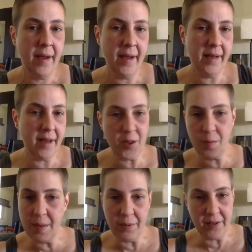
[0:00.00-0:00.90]
and other
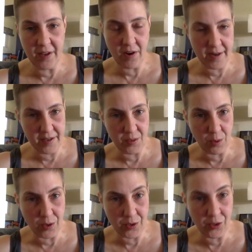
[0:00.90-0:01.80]
people in the audience
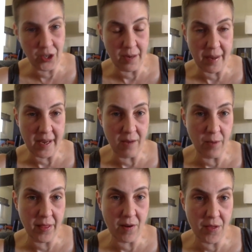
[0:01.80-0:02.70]
were also chiming in
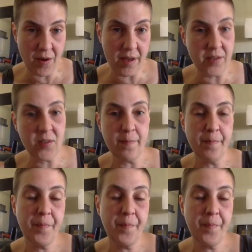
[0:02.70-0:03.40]
with their thoughts."